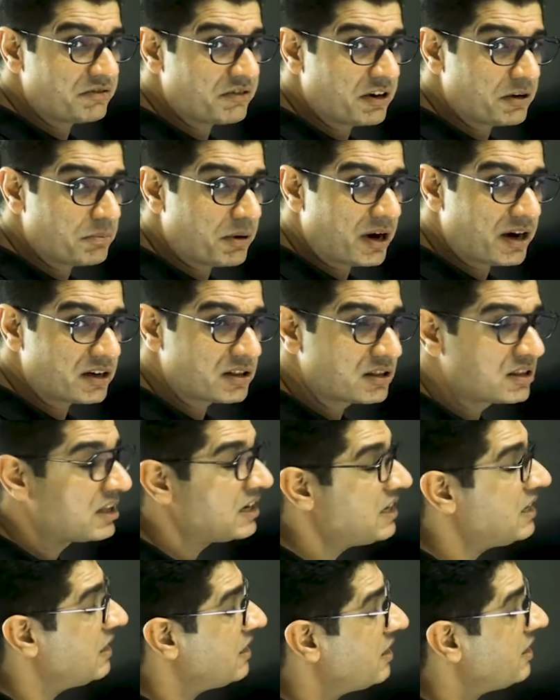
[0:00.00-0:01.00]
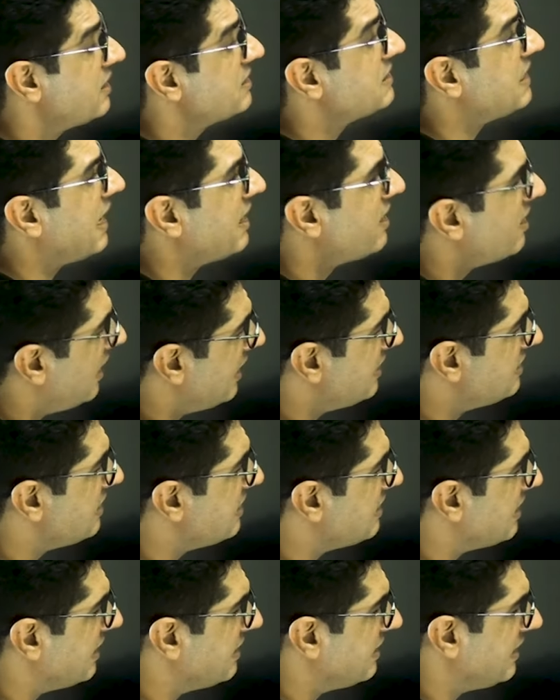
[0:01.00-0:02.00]
And part three is analyzing
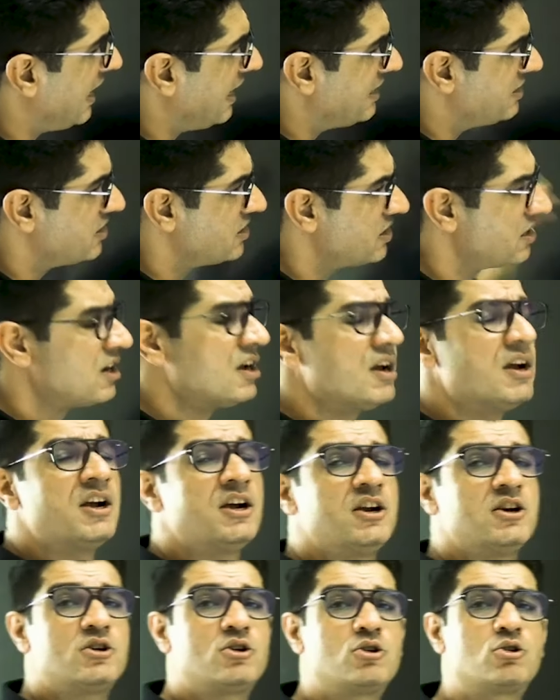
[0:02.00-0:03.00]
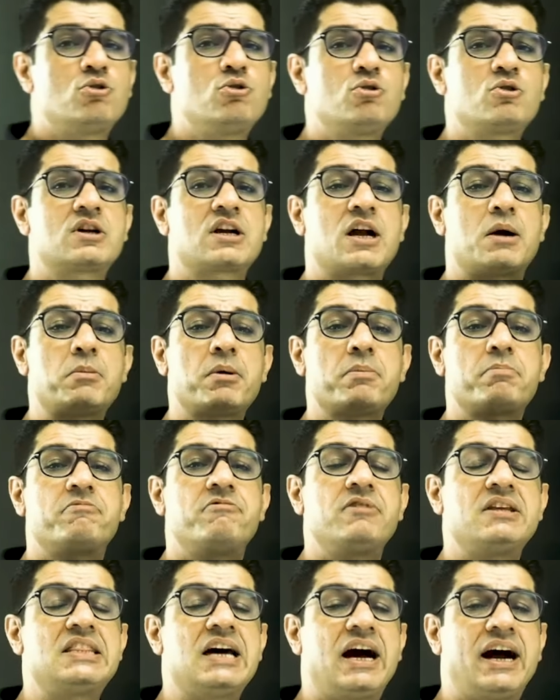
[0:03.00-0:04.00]
that test to come up
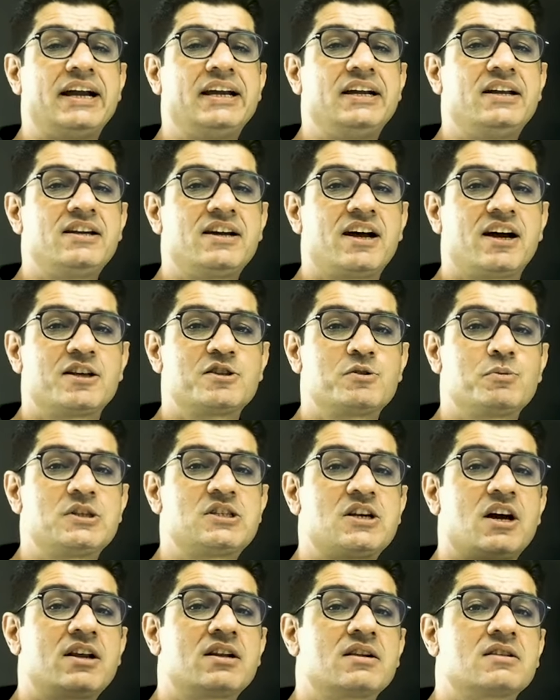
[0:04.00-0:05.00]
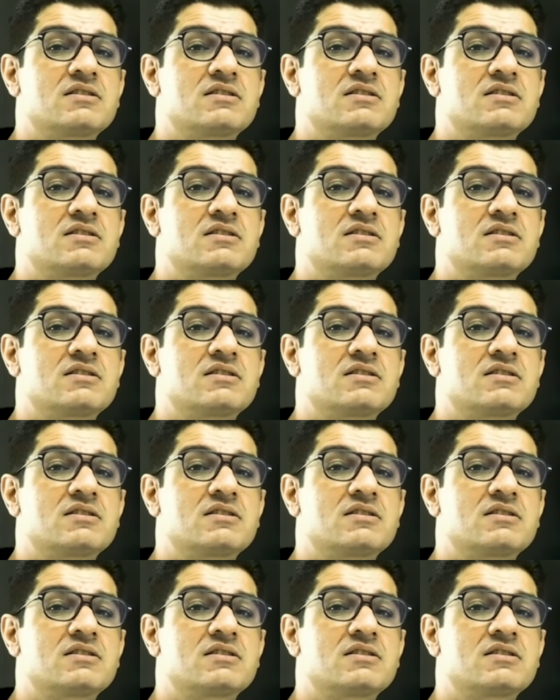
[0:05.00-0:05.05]
with ideas which are